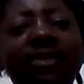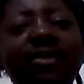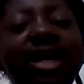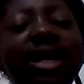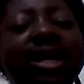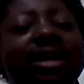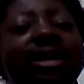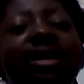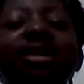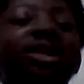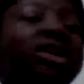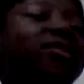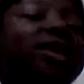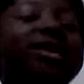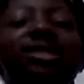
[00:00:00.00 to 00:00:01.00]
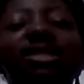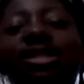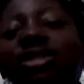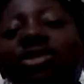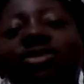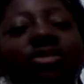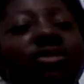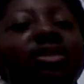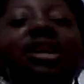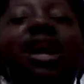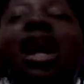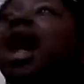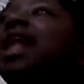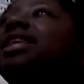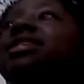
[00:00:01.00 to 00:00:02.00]
feel like, you know, I didn't do,
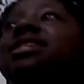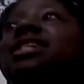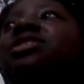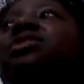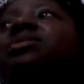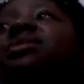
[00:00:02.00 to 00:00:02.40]
how to say intro